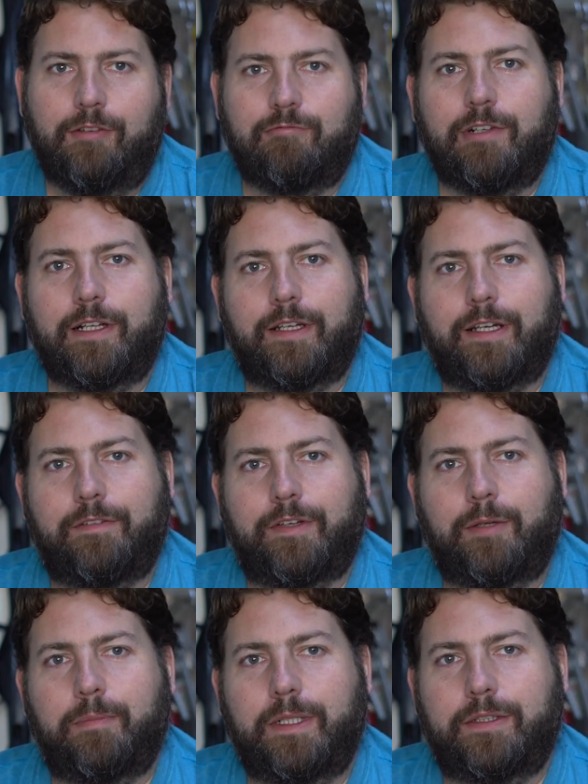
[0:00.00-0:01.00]
rather than
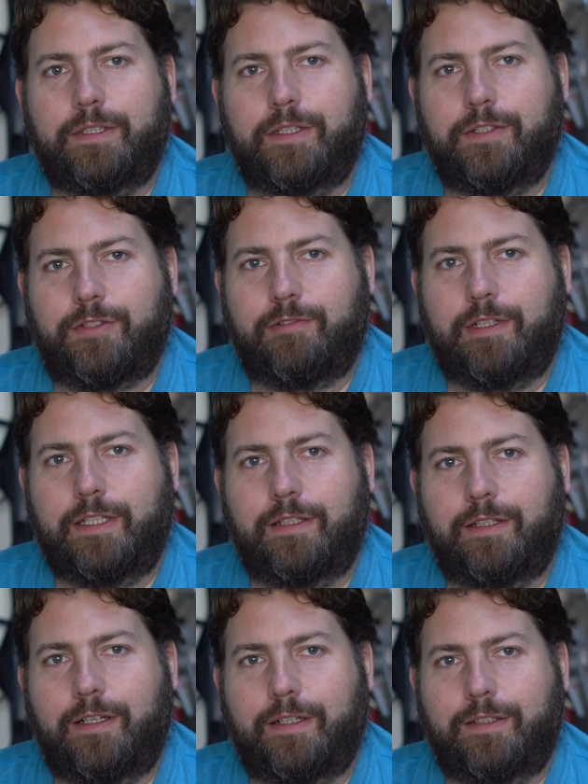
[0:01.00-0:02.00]
having a built-in screen
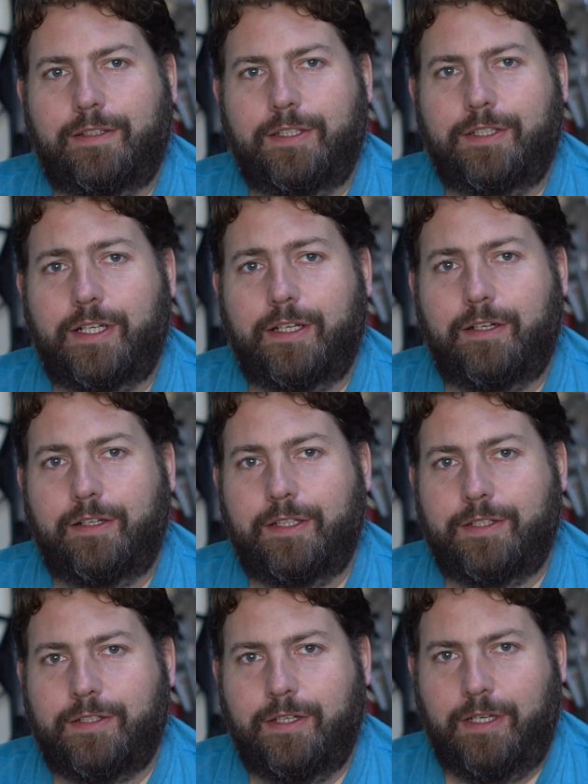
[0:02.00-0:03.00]
like
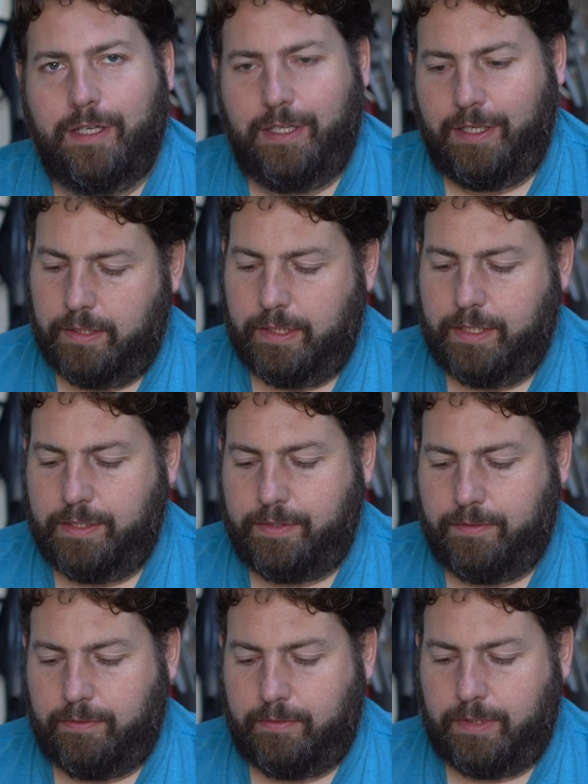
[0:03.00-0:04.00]
DJI's.
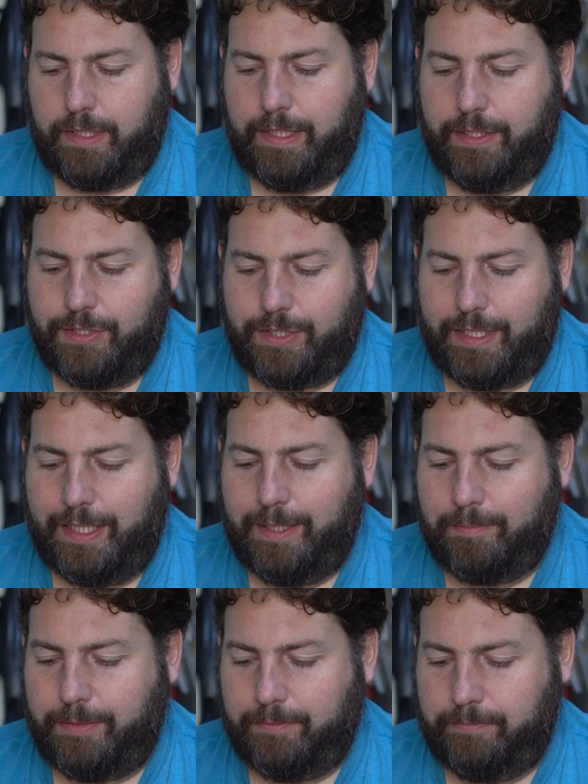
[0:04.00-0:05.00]
There's a hinged
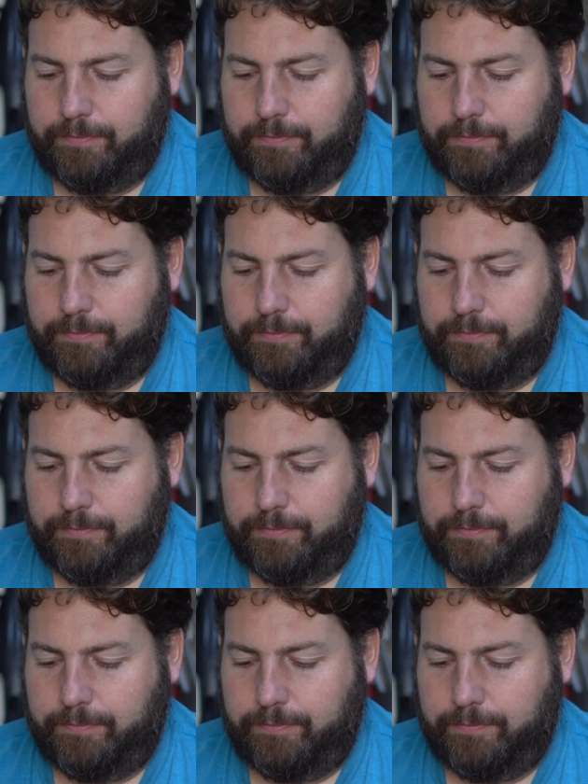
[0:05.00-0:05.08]
clip,